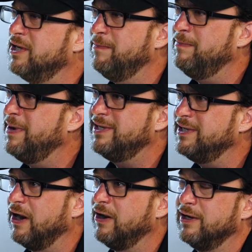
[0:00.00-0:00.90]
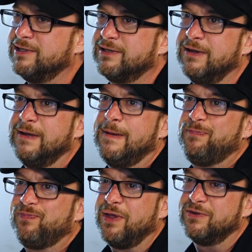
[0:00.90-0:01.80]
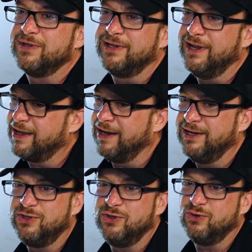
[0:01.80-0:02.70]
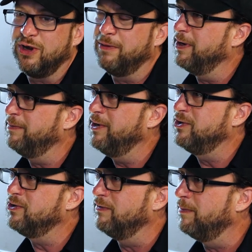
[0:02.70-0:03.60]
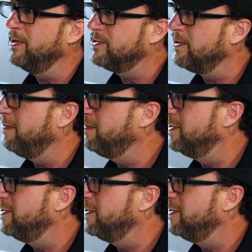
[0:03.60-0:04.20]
an amazing artist. And I was like, Nick, I need you to draw me a picture of a pissed off